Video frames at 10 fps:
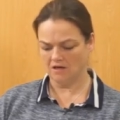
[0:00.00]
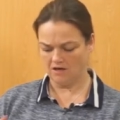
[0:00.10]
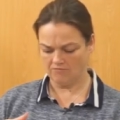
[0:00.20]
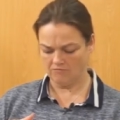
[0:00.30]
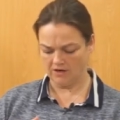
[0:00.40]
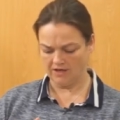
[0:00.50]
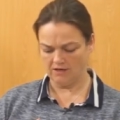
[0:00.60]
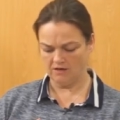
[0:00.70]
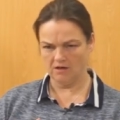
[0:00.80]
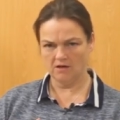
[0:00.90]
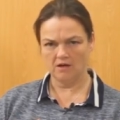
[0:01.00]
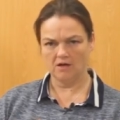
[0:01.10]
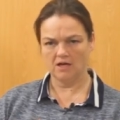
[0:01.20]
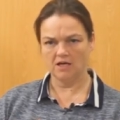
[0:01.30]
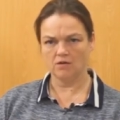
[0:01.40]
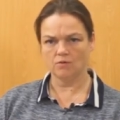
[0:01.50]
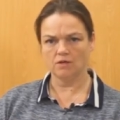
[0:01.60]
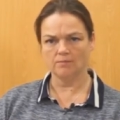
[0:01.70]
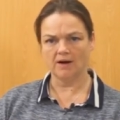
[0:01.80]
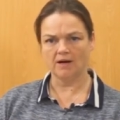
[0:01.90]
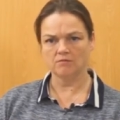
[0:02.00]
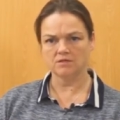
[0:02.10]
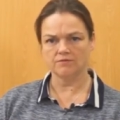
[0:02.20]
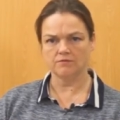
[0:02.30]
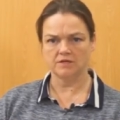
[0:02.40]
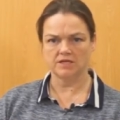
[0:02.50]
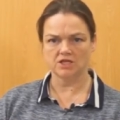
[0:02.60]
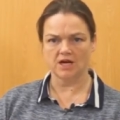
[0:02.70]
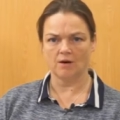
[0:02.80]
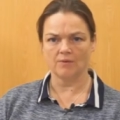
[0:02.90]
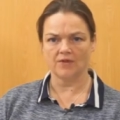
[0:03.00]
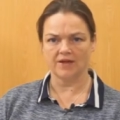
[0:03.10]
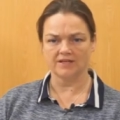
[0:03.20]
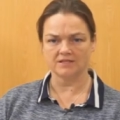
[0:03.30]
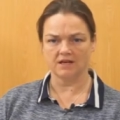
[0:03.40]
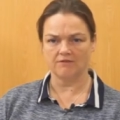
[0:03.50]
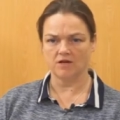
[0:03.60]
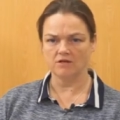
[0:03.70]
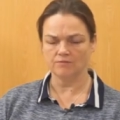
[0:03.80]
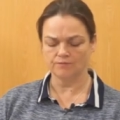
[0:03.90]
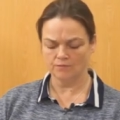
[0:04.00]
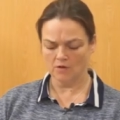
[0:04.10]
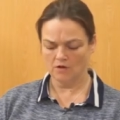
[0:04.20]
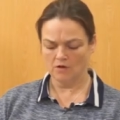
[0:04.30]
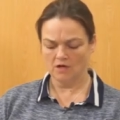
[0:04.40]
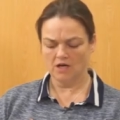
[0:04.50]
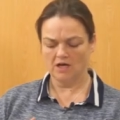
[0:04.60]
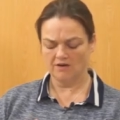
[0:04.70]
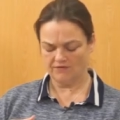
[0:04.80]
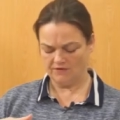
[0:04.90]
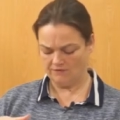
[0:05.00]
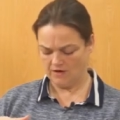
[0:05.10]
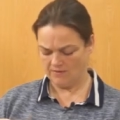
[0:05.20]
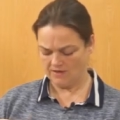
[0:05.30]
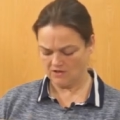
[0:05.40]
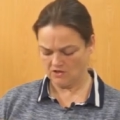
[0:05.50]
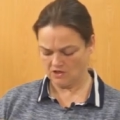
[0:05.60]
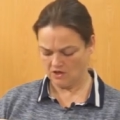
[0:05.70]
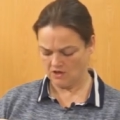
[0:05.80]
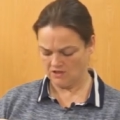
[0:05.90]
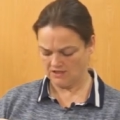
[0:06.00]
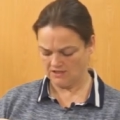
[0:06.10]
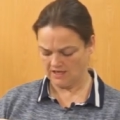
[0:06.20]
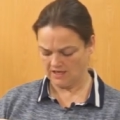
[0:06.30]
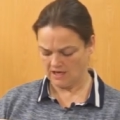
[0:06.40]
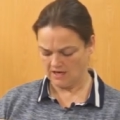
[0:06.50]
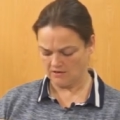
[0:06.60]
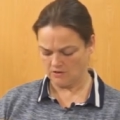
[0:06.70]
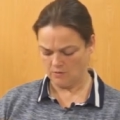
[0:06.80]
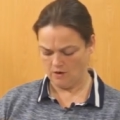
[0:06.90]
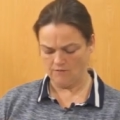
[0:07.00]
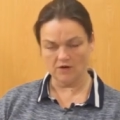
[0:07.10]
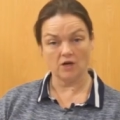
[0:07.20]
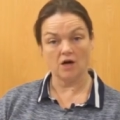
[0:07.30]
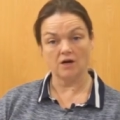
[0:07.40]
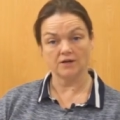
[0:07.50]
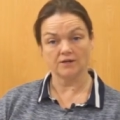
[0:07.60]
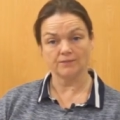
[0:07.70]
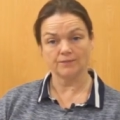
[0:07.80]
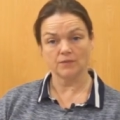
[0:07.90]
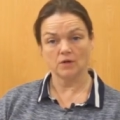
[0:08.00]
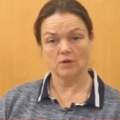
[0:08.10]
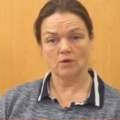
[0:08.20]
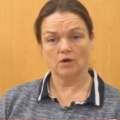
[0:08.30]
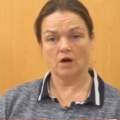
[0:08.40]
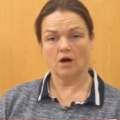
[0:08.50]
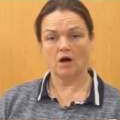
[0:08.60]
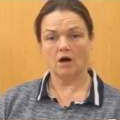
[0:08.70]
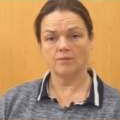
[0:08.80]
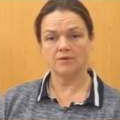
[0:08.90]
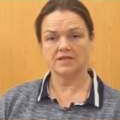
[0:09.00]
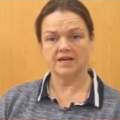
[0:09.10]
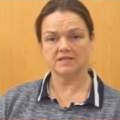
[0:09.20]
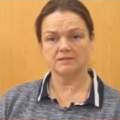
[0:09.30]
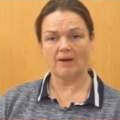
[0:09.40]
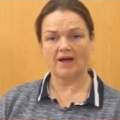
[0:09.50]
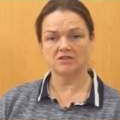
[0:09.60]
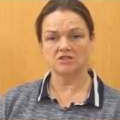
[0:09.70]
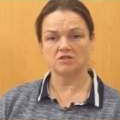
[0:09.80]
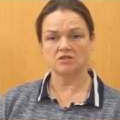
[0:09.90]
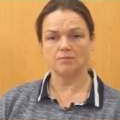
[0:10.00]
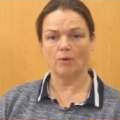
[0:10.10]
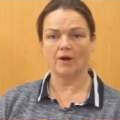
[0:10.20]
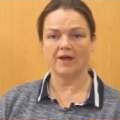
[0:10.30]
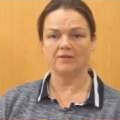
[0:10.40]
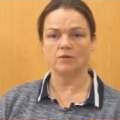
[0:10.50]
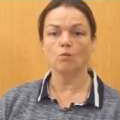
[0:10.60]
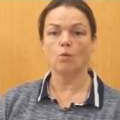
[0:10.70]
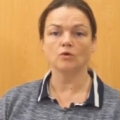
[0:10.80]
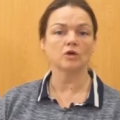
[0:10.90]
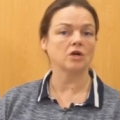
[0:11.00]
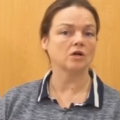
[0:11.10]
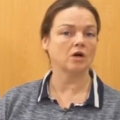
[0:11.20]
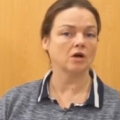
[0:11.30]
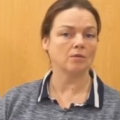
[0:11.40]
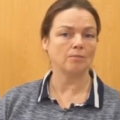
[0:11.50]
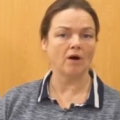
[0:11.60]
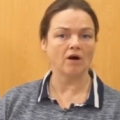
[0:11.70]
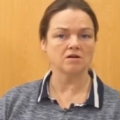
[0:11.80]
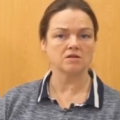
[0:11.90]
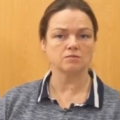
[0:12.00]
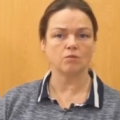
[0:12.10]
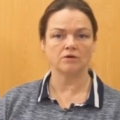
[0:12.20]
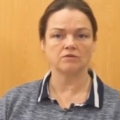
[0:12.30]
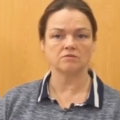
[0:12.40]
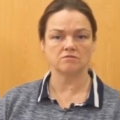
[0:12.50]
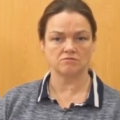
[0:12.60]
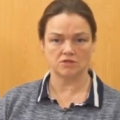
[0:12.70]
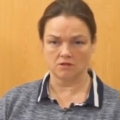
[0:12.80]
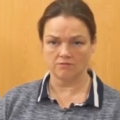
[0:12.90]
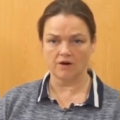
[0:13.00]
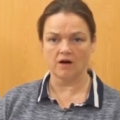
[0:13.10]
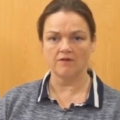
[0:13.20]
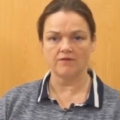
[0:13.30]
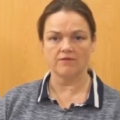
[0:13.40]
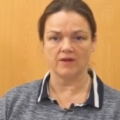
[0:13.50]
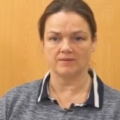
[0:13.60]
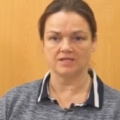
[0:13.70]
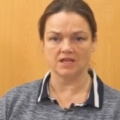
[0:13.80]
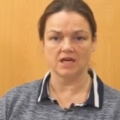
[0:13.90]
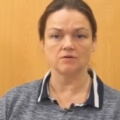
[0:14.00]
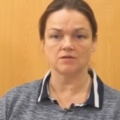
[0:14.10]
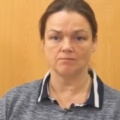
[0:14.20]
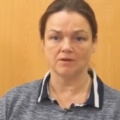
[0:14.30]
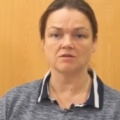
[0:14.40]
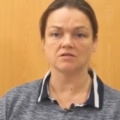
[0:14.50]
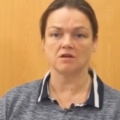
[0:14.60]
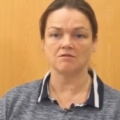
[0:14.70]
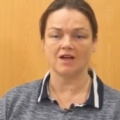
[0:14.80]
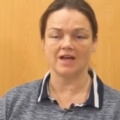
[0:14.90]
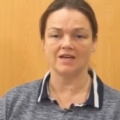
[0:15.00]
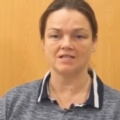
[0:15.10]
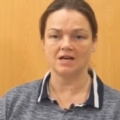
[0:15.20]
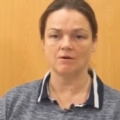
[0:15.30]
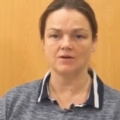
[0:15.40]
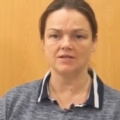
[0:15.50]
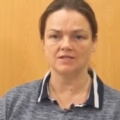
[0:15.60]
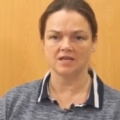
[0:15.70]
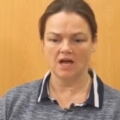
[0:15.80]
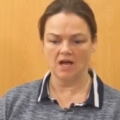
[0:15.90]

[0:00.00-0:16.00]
and write equal amounts for each hour that it's given. If the fluids are started, say, at 12 o'clock, I would expect you to put in the 1 o'clock box, 125, if it was 1,000 mils over 8 hours,